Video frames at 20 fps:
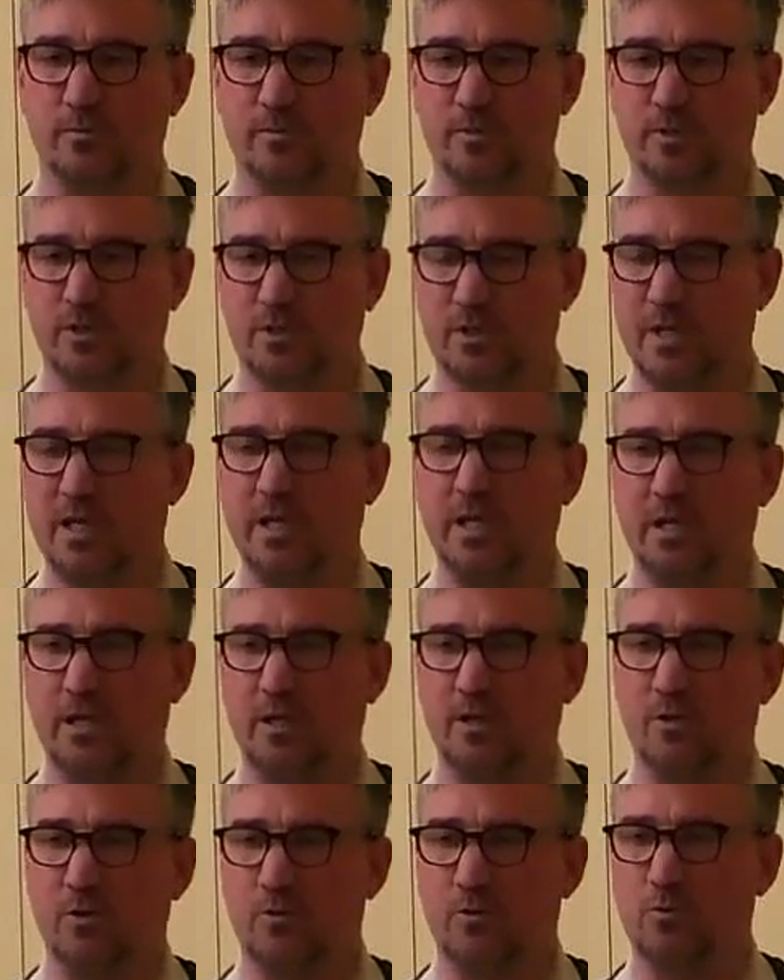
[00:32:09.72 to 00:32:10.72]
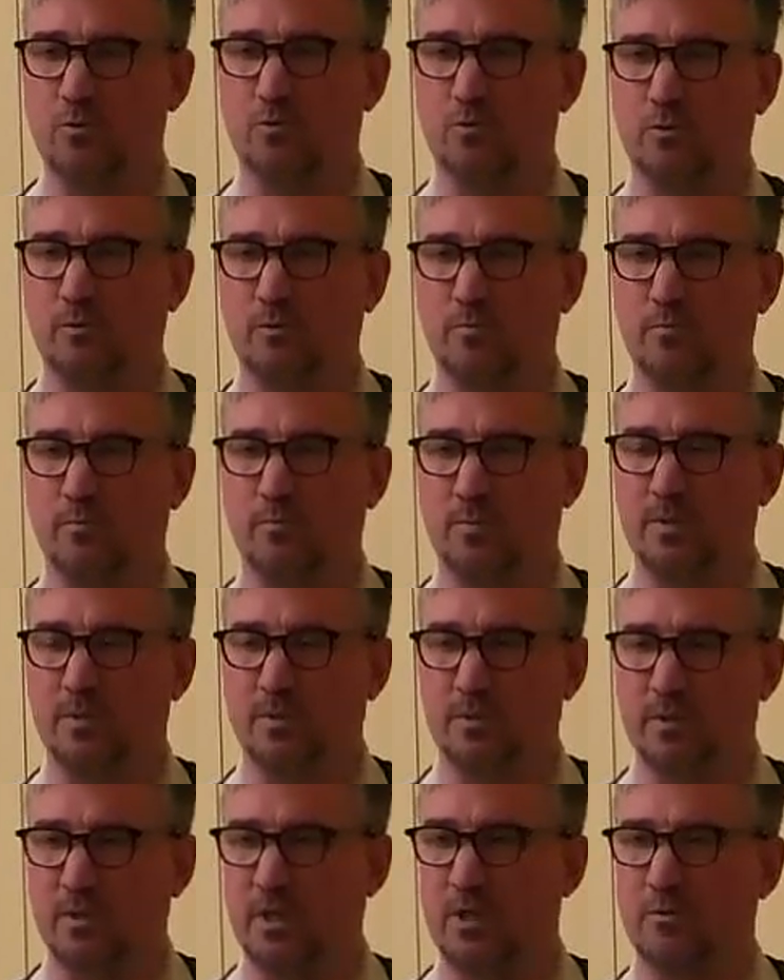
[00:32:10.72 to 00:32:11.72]
see your own,
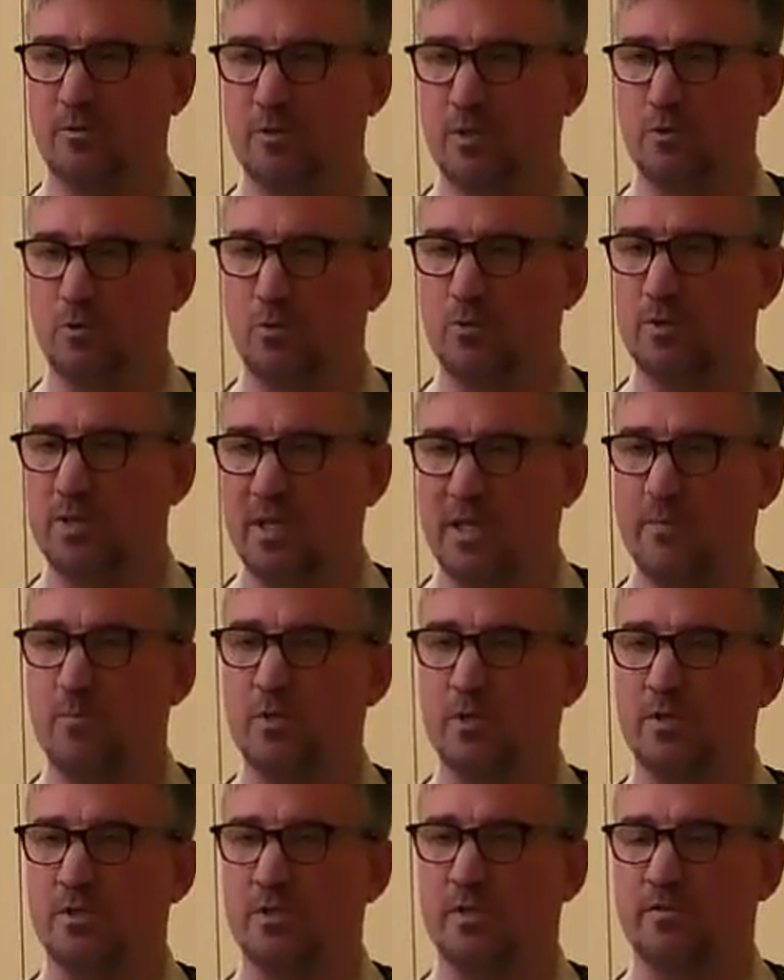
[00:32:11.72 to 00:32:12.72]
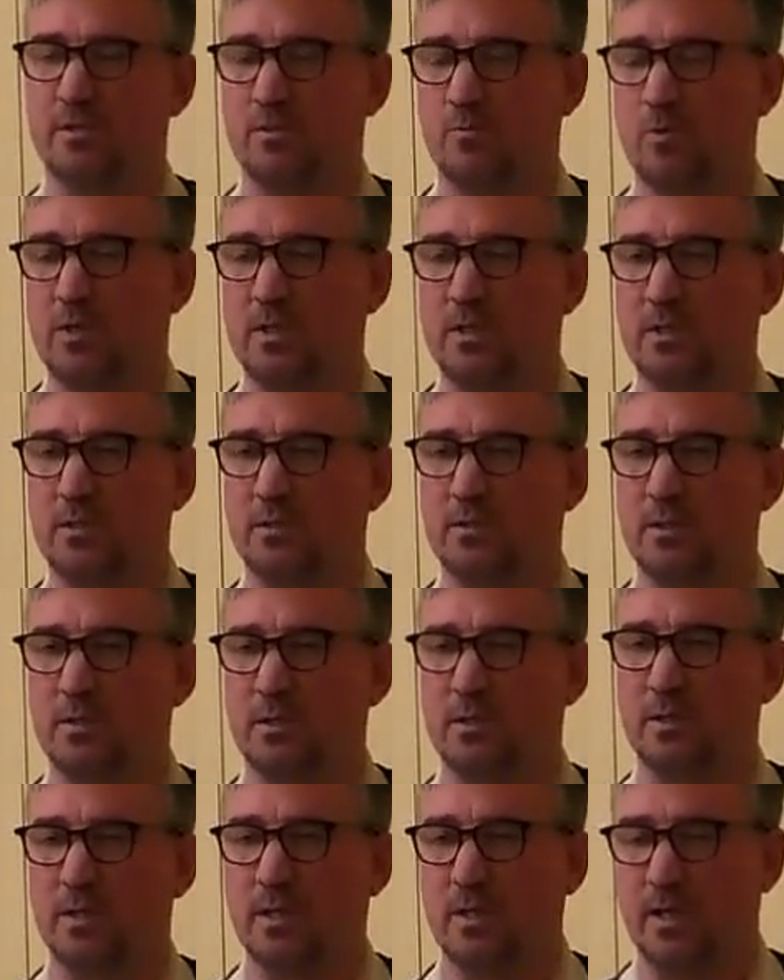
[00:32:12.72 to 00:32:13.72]
you know, your own demons, as it were,
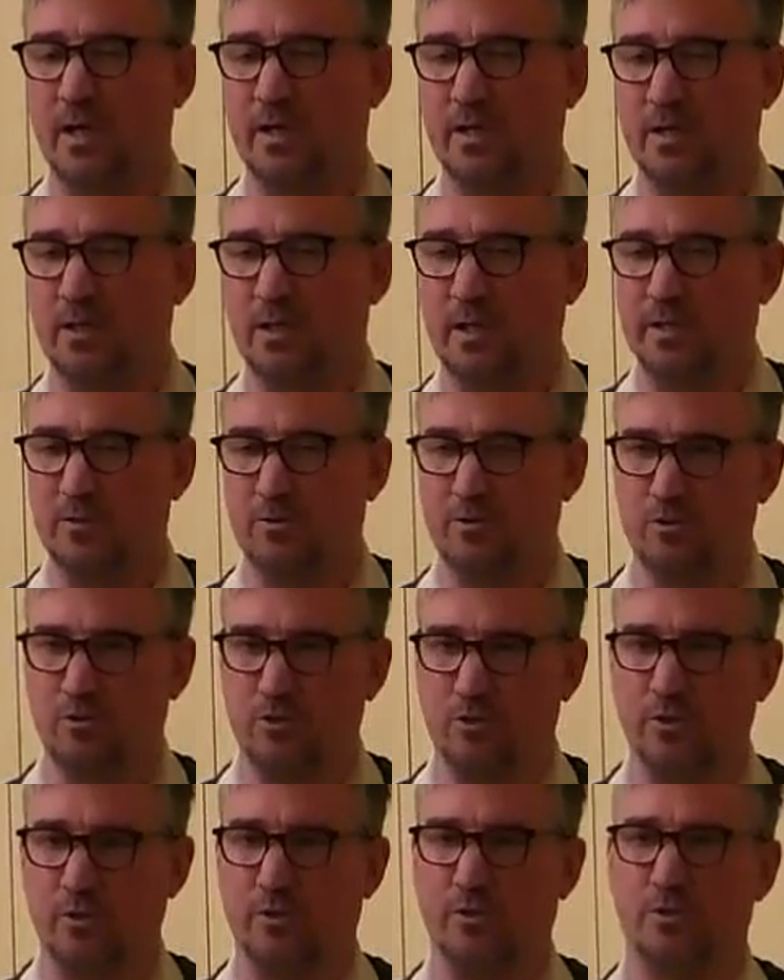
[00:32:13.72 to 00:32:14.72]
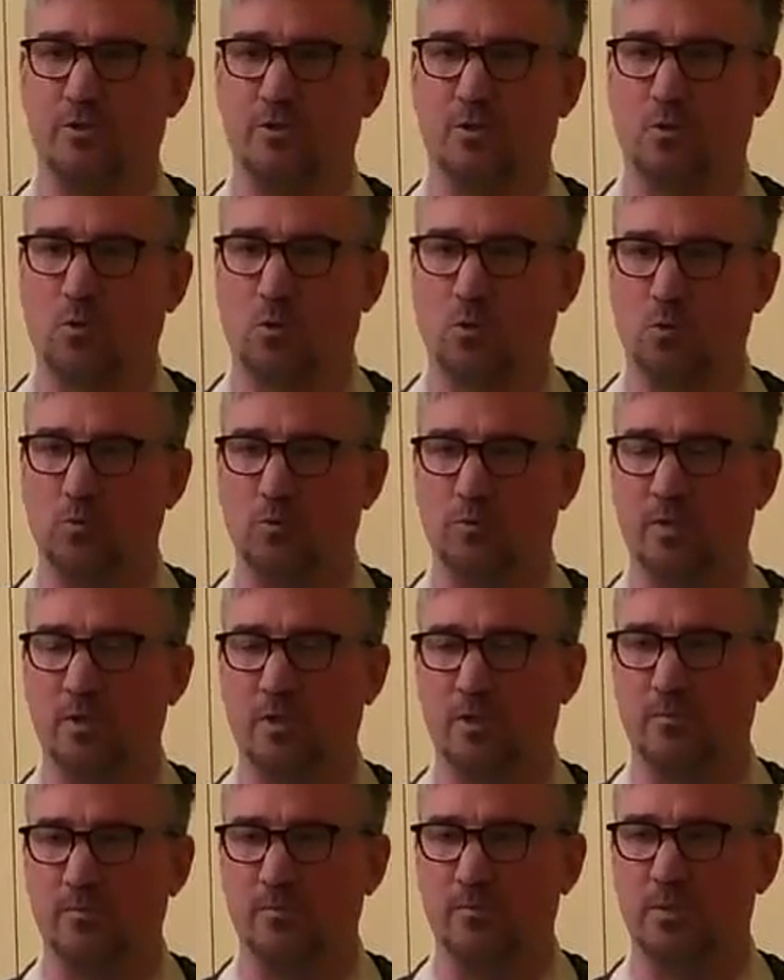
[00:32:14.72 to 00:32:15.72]
and allows you to hold
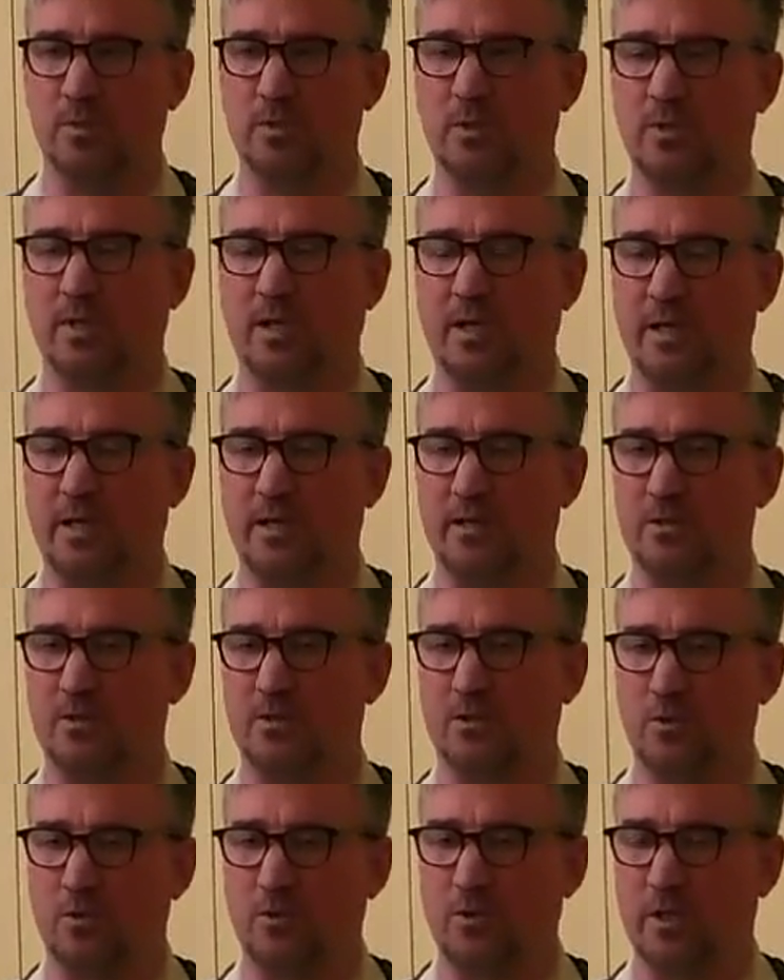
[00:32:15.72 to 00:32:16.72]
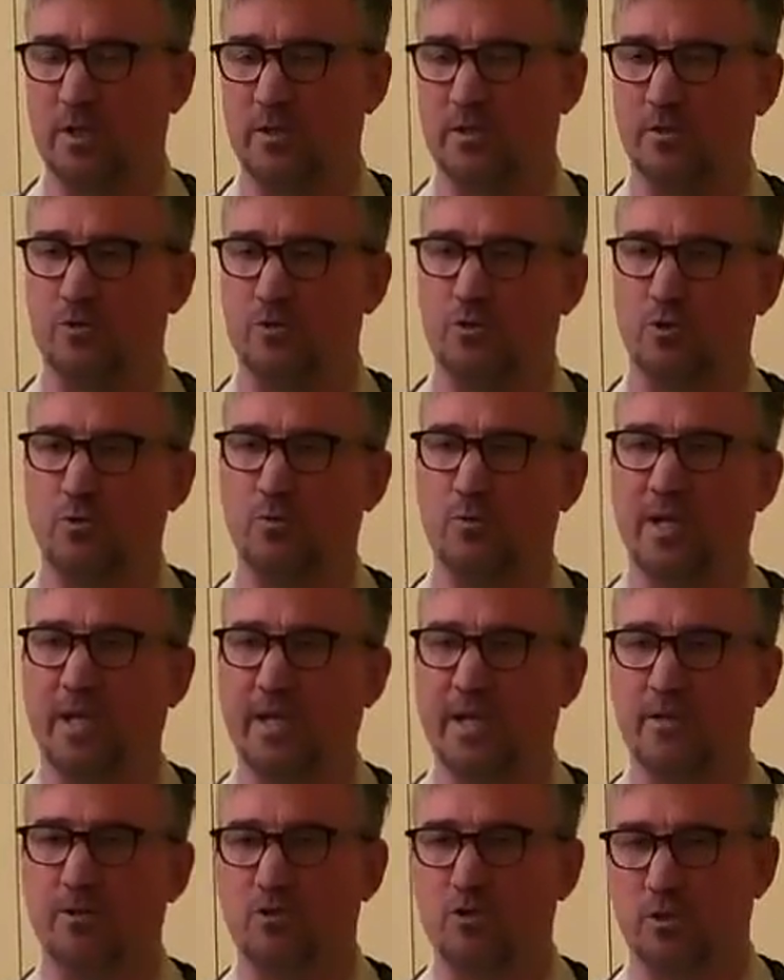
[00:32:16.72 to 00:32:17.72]
them and look at their true
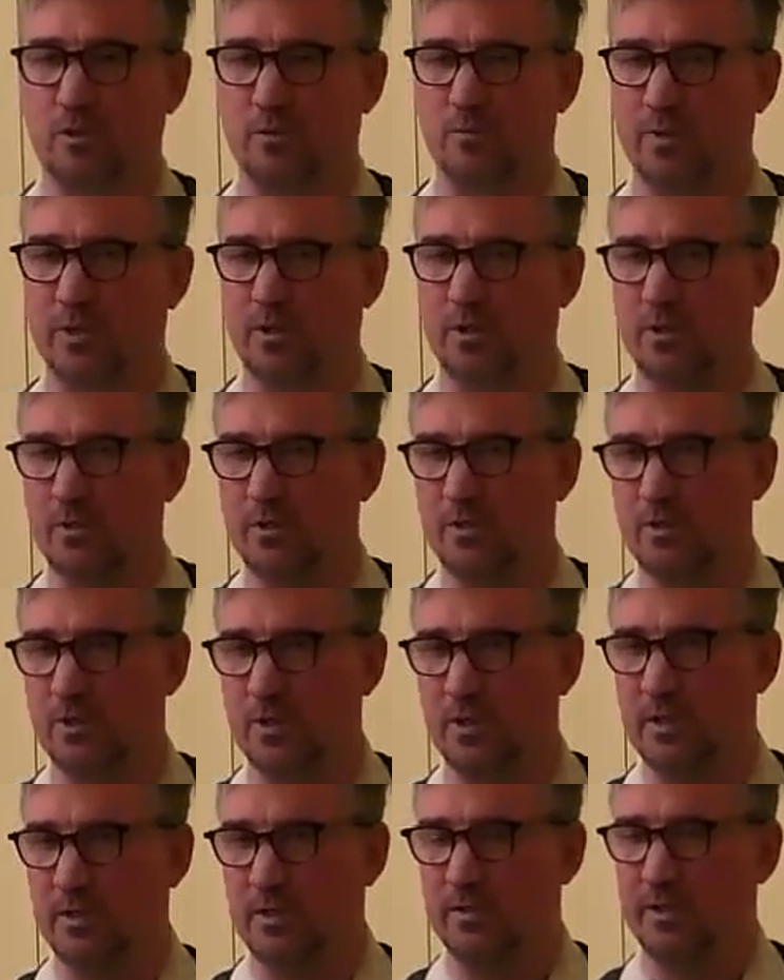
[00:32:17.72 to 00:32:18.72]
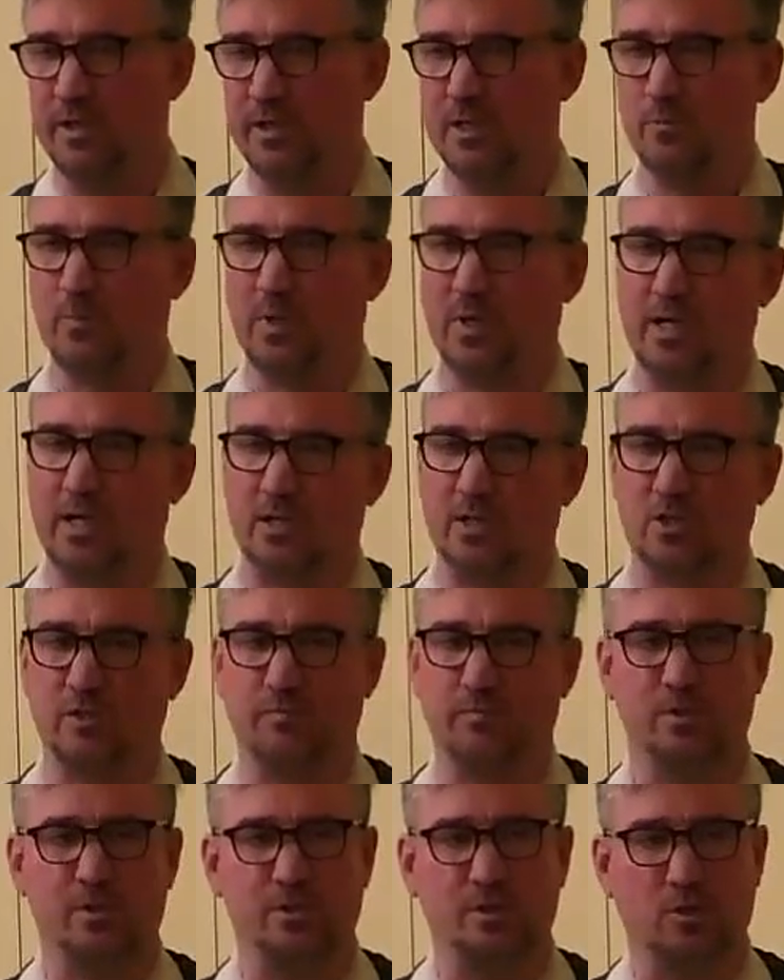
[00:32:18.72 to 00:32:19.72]
nature, because these parts of
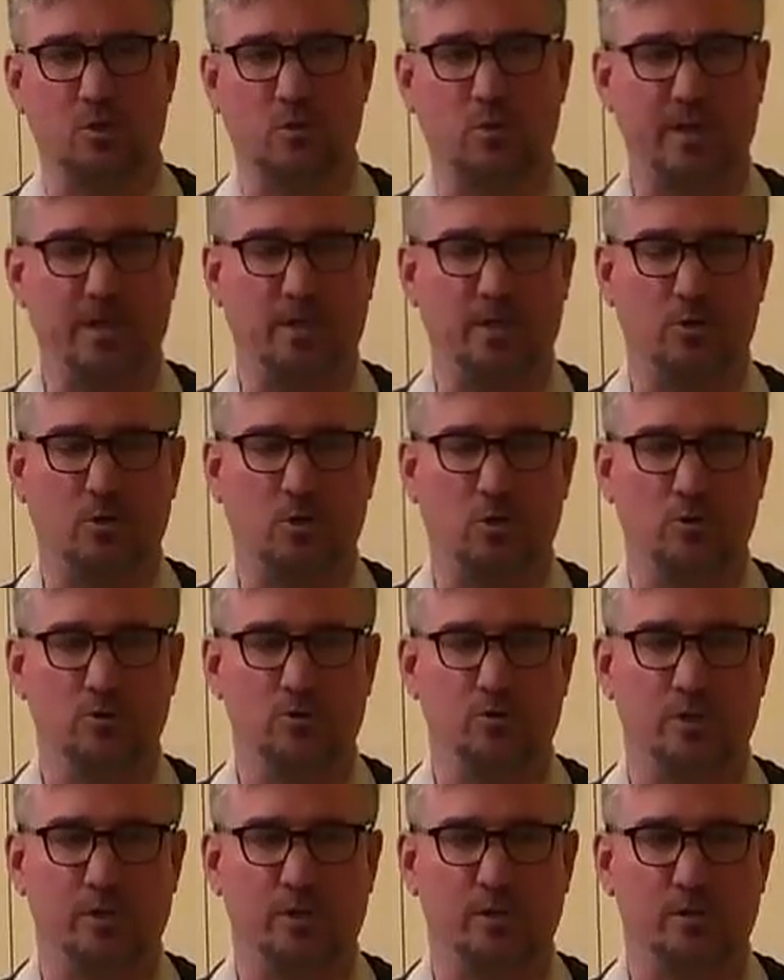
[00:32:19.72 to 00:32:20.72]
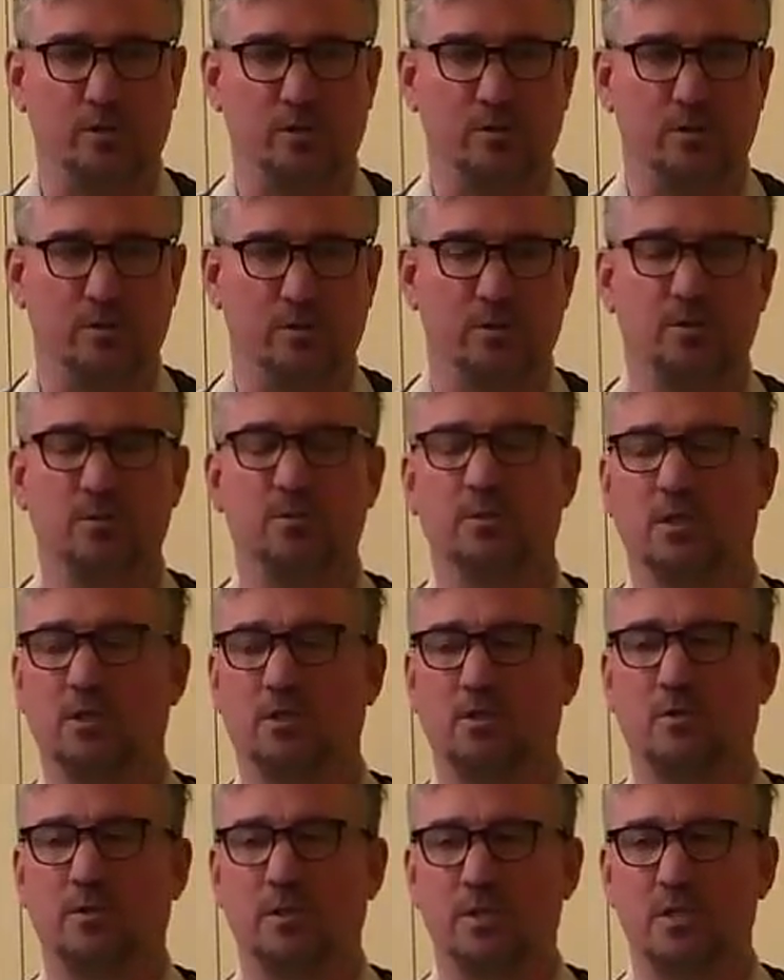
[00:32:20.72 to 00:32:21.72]
us are quite unconscious a
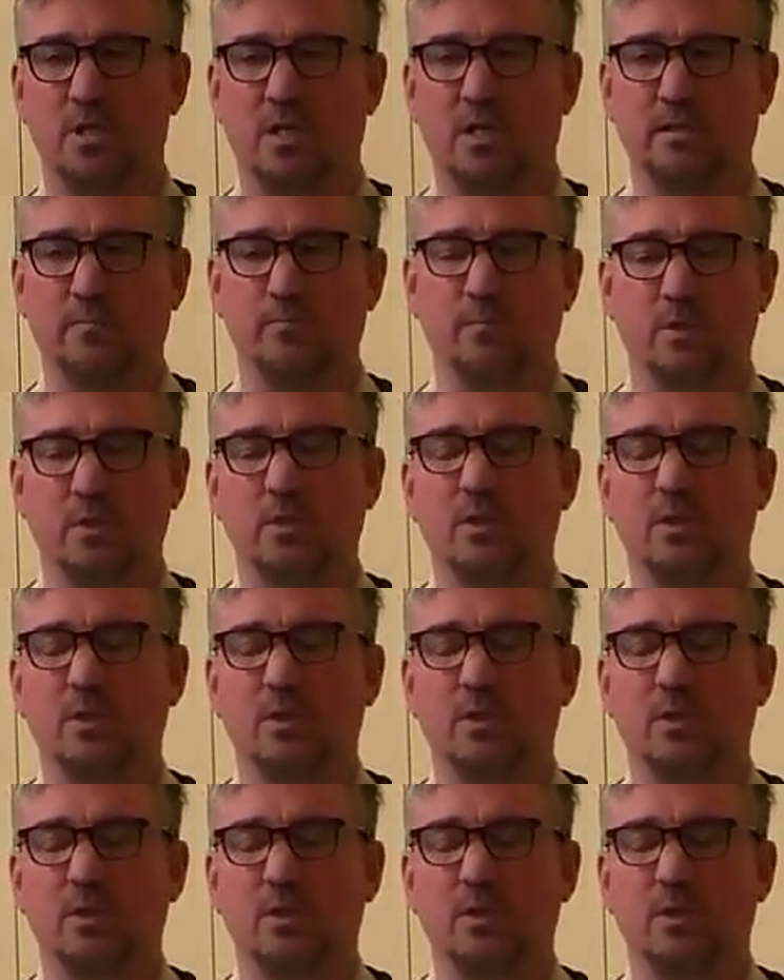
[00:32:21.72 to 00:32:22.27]
lot of the time,